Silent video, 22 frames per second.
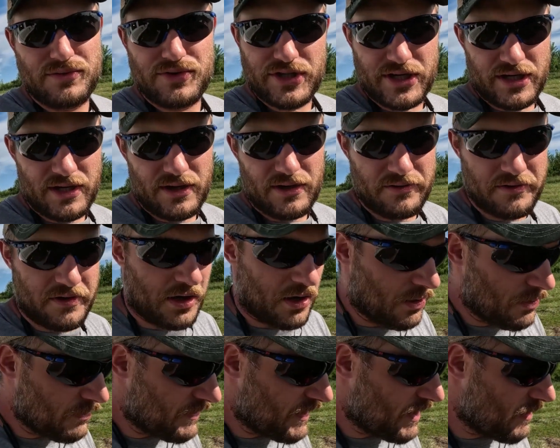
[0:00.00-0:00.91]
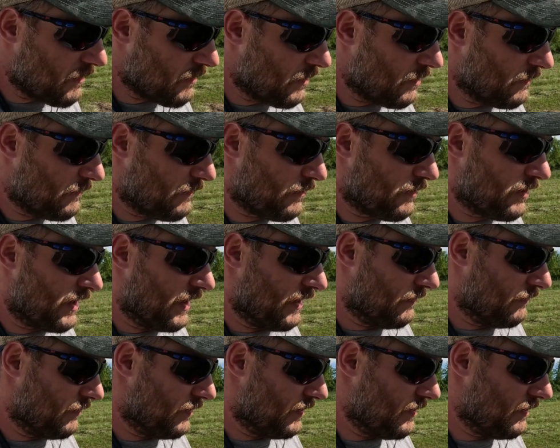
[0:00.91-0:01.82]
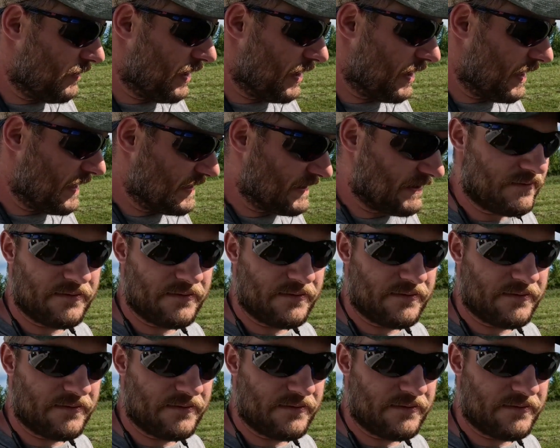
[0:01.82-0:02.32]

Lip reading: share the code that I wrote for it with you guys.